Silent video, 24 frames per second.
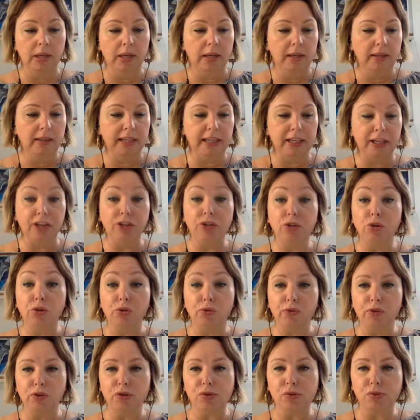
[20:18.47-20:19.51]
their
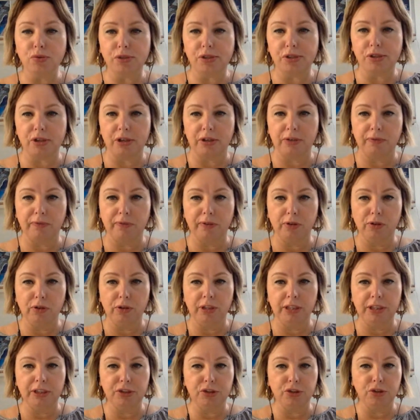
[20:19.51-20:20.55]
universal design for
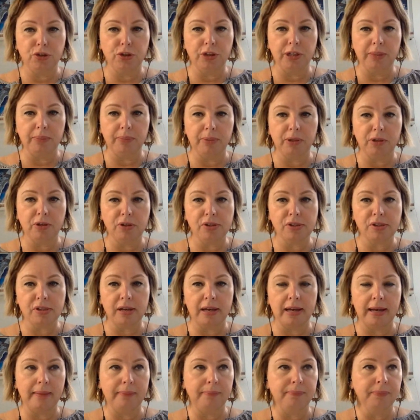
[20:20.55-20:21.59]
learning journey? Because
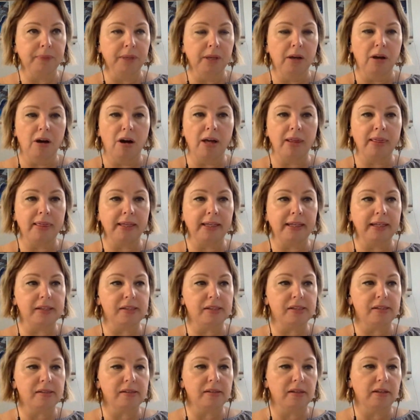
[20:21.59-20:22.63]
I think
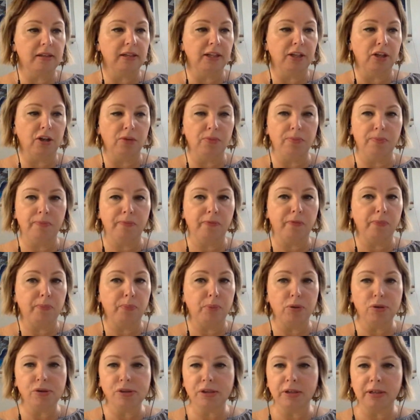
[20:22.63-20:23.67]
it's, you know, from
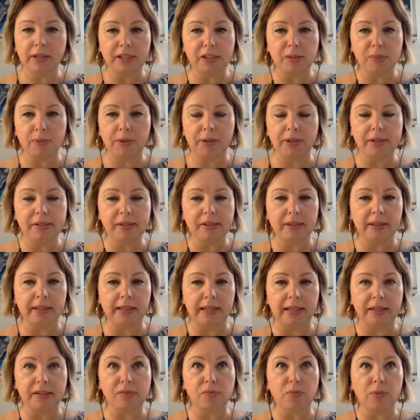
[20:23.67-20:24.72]
personal experience, I
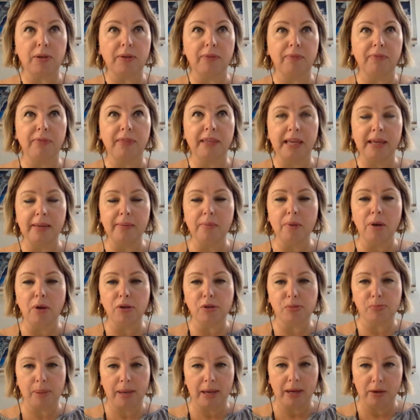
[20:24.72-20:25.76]
think it's one of the
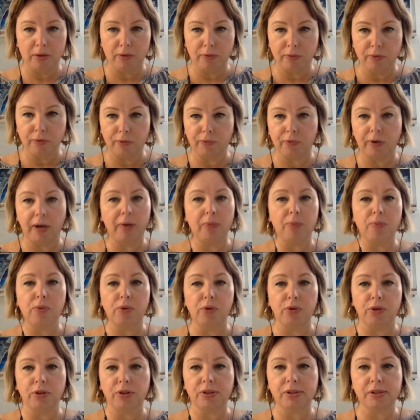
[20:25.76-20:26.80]
most powerful
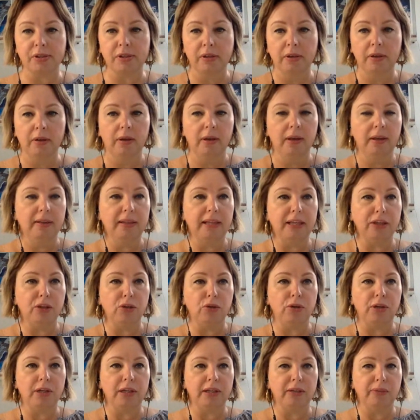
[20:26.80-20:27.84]
frameworks that you
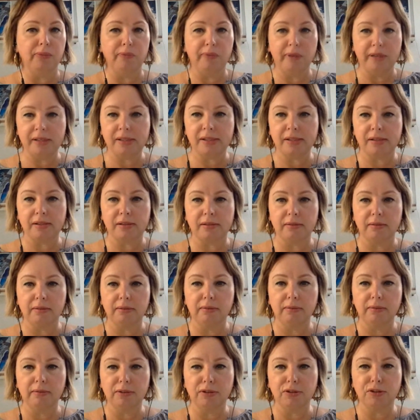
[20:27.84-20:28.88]
can invest
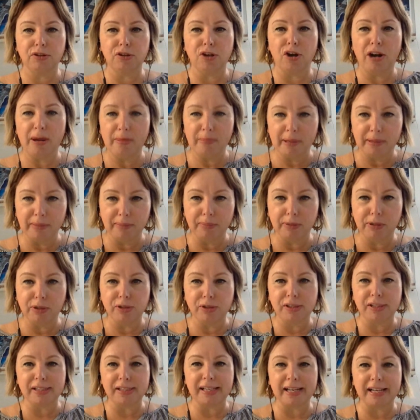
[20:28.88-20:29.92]
time in,
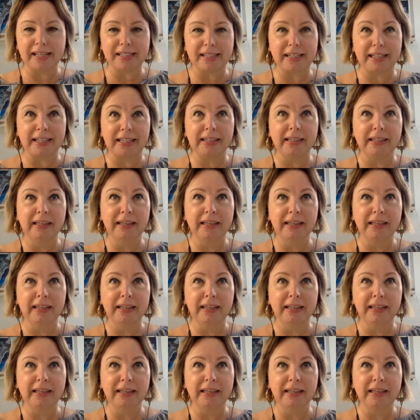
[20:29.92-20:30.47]
because it's actually,